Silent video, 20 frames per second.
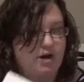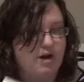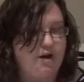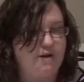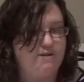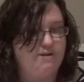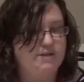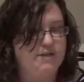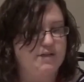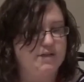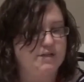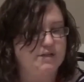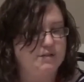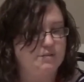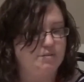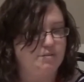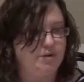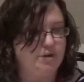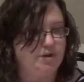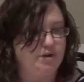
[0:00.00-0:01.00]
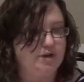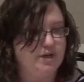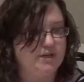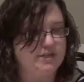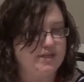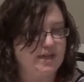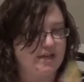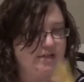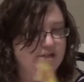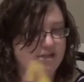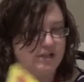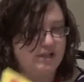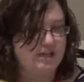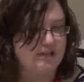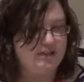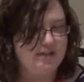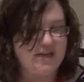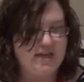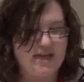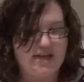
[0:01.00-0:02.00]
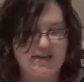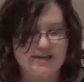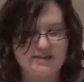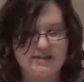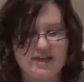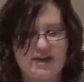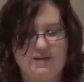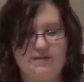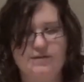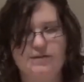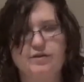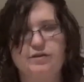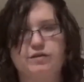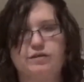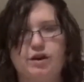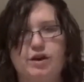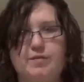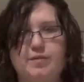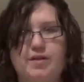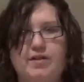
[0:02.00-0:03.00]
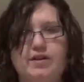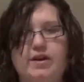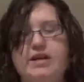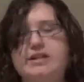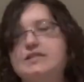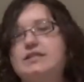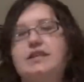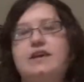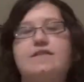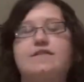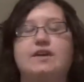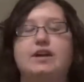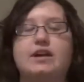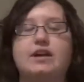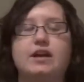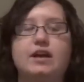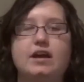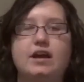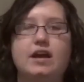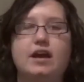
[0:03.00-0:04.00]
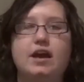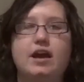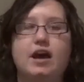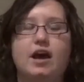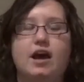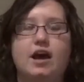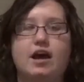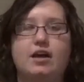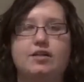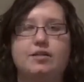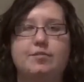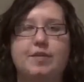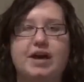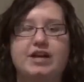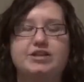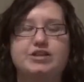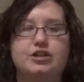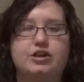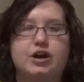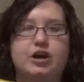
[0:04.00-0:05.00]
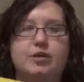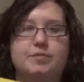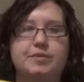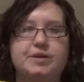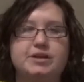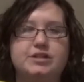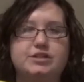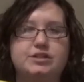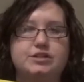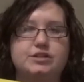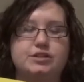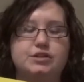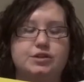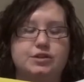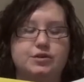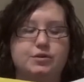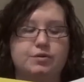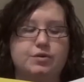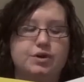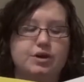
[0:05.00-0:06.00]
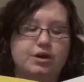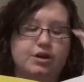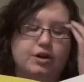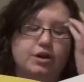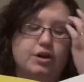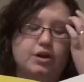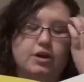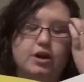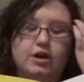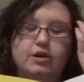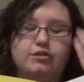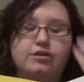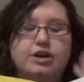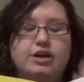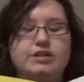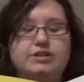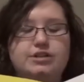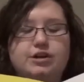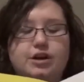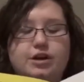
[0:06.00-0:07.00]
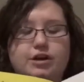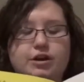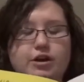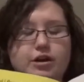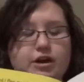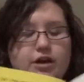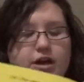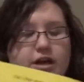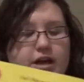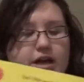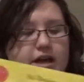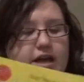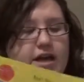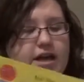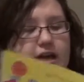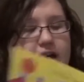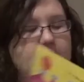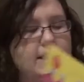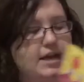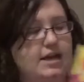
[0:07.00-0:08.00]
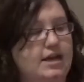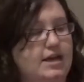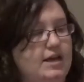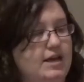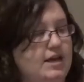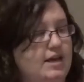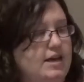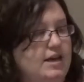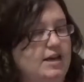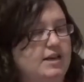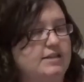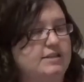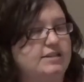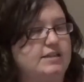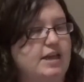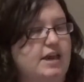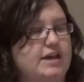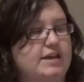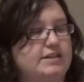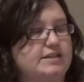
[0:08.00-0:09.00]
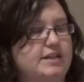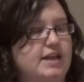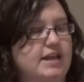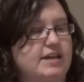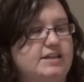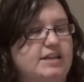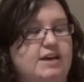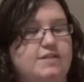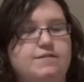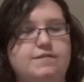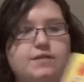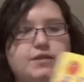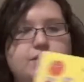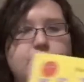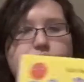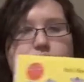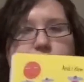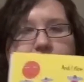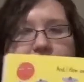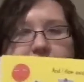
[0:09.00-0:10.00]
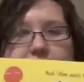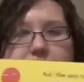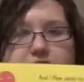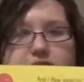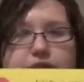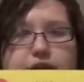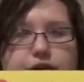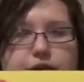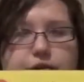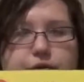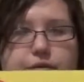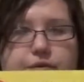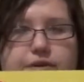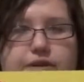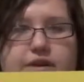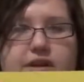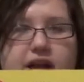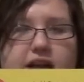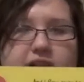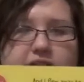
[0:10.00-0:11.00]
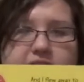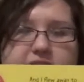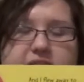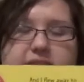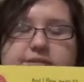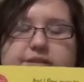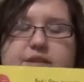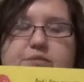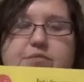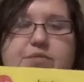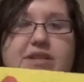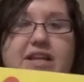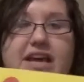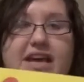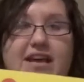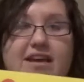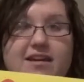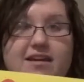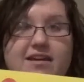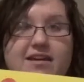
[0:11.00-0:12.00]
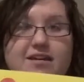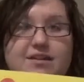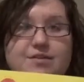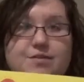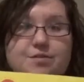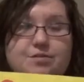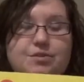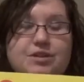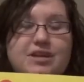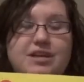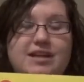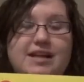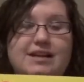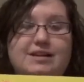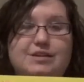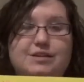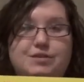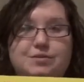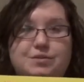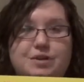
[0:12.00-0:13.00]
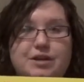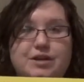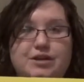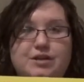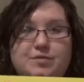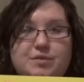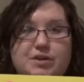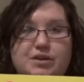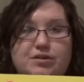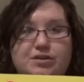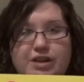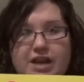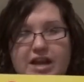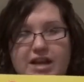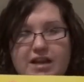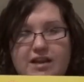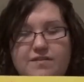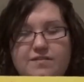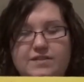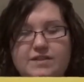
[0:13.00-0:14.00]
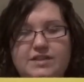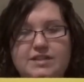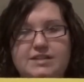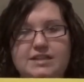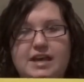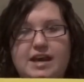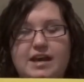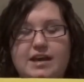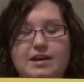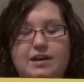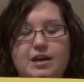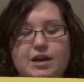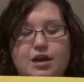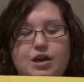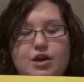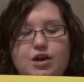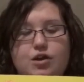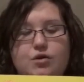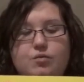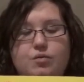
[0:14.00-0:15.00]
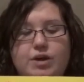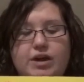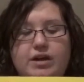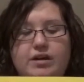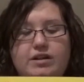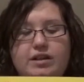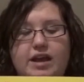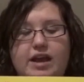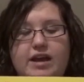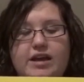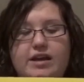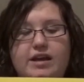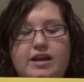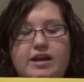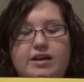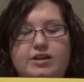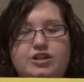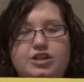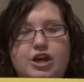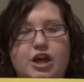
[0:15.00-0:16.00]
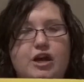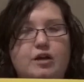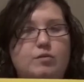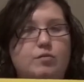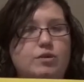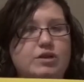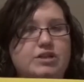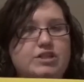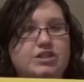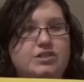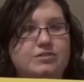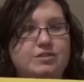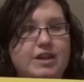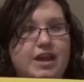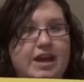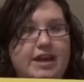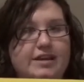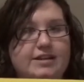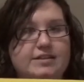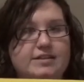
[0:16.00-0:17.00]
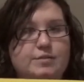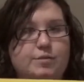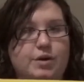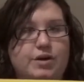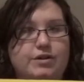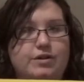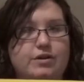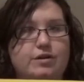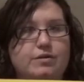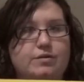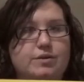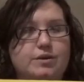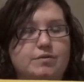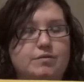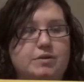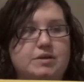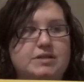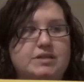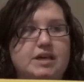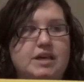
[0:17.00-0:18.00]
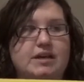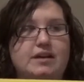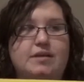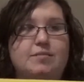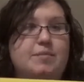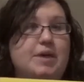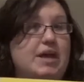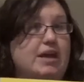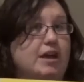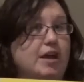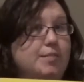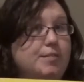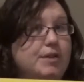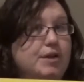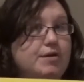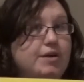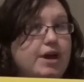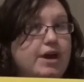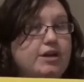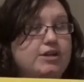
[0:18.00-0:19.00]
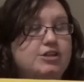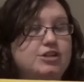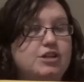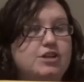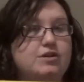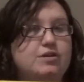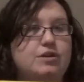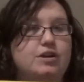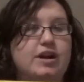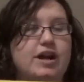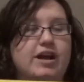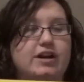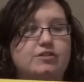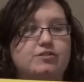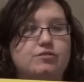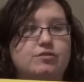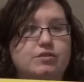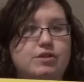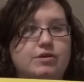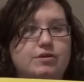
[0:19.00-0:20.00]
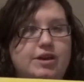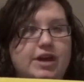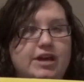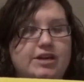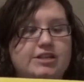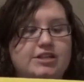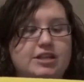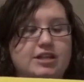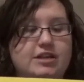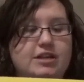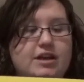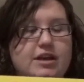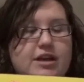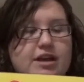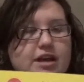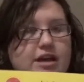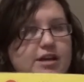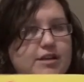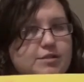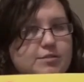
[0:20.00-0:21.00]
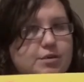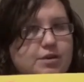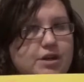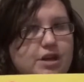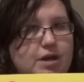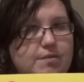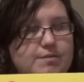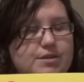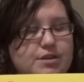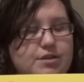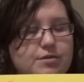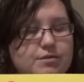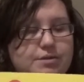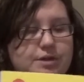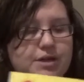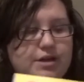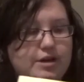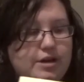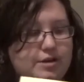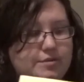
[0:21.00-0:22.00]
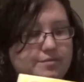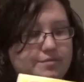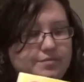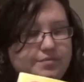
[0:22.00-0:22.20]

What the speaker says: of this book is actually at the end, after the grandmother has given the magic carpet to her granddaughter. It says, "And I flew away too," and it leaves it blank. So it really allows the reader to be creative and decide where that child went to next, whether it was a made-up location or an actual location. It's really up to the reader.